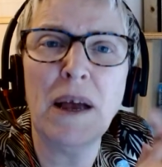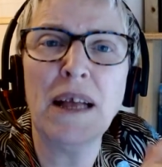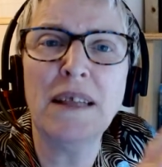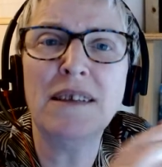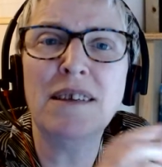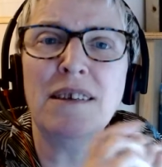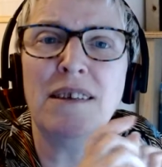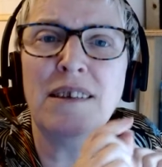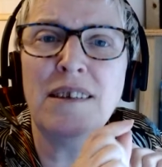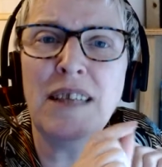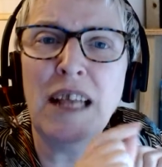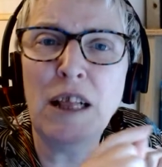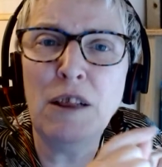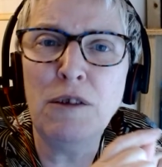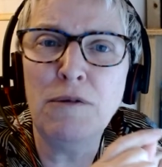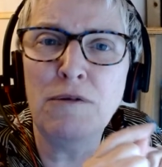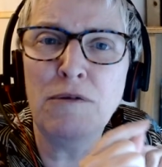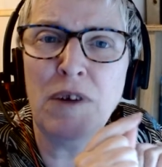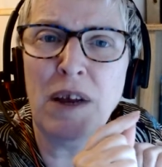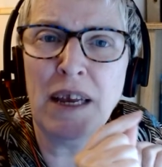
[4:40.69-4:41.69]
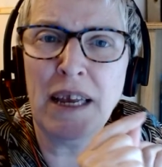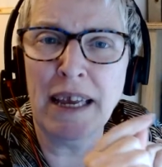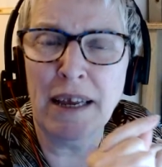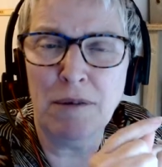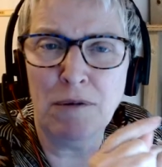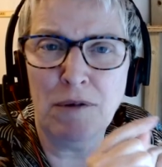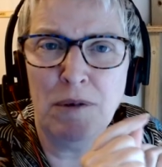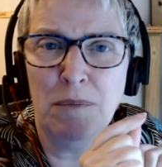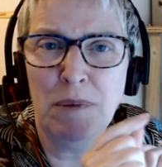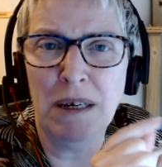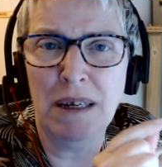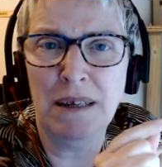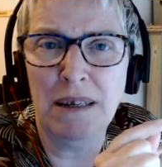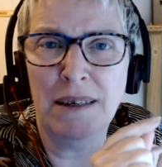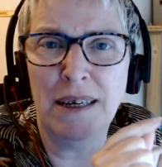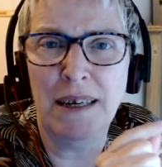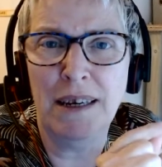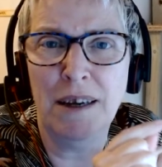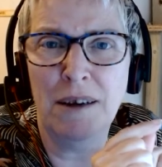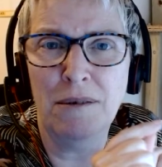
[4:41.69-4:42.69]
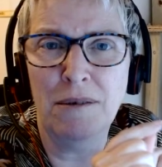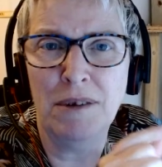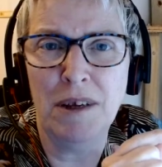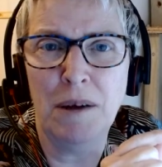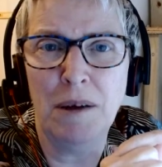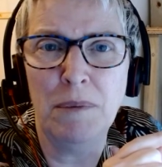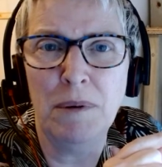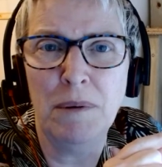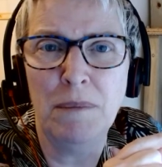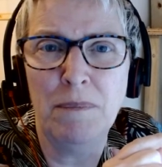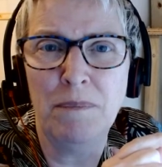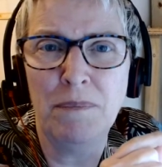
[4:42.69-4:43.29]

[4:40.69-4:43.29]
and self-accountability goes up.